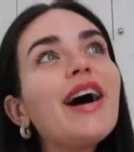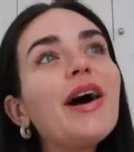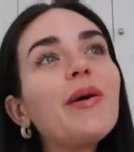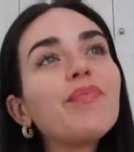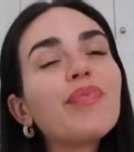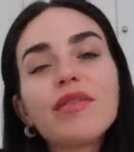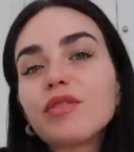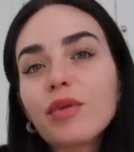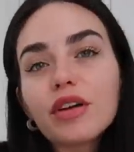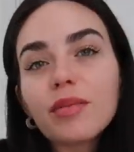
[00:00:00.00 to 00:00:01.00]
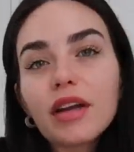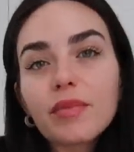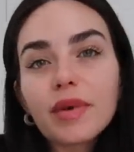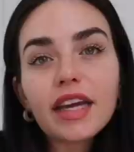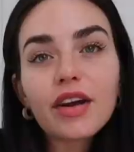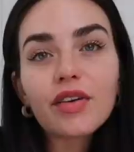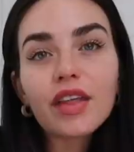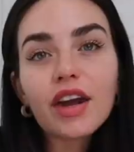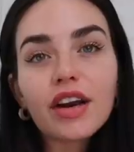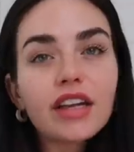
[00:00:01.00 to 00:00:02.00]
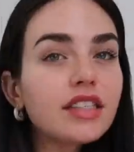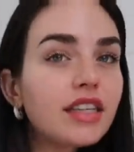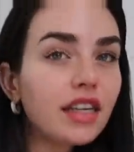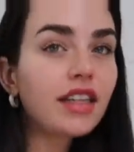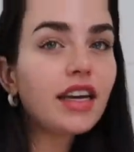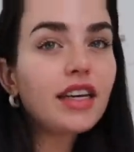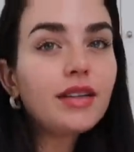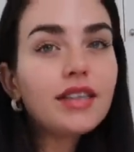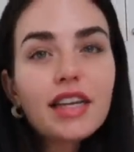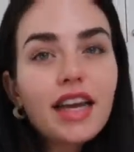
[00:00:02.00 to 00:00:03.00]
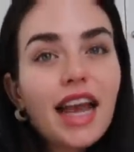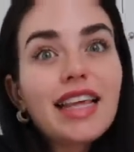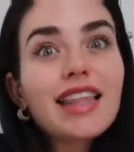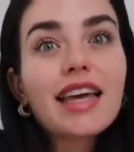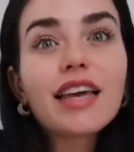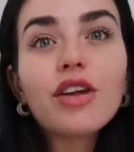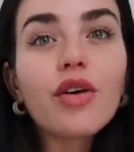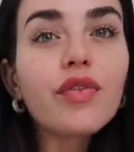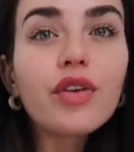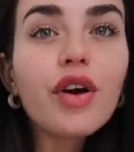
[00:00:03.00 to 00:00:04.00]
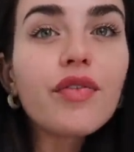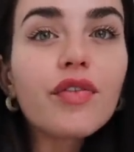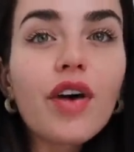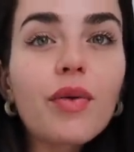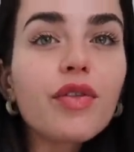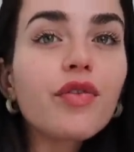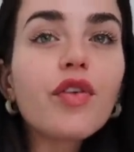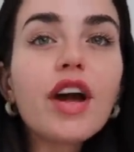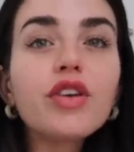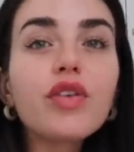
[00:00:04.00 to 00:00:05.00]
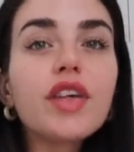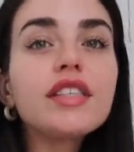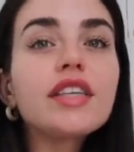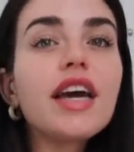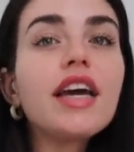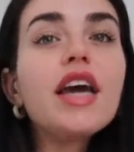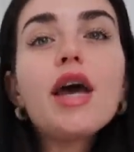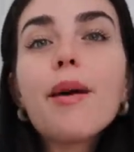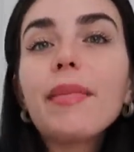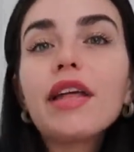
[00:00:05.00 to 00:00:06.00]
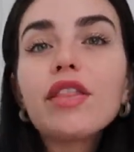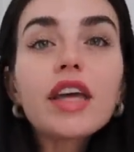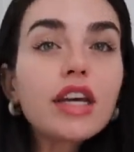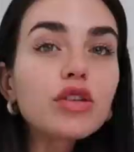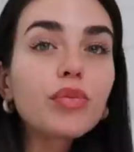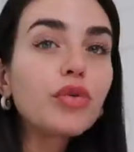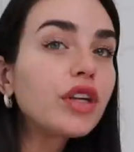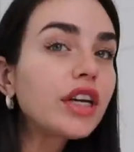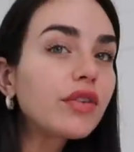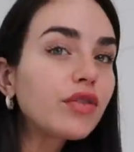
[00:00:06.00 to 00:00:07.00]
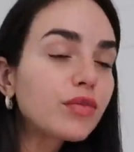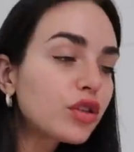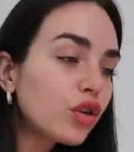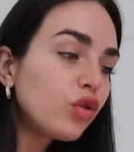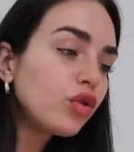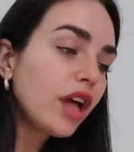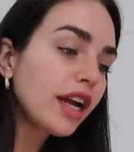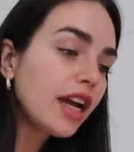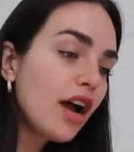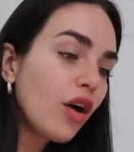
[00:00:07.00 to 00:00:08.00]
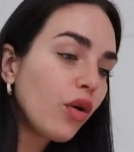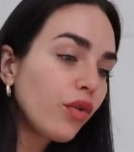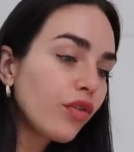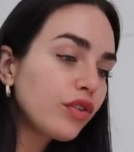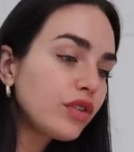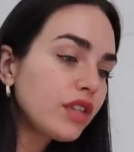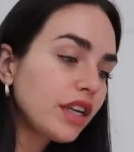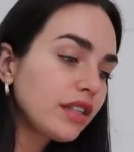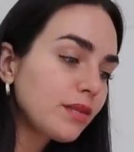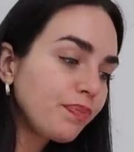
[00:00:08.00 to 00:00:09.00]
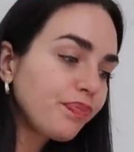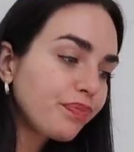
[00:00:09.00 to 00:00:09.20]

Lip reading: But I've spoken about it a bit here and there, and I just think like it's like anything, you know, if you have a fight with a friend or they say mean things or bullying from school, like all of those things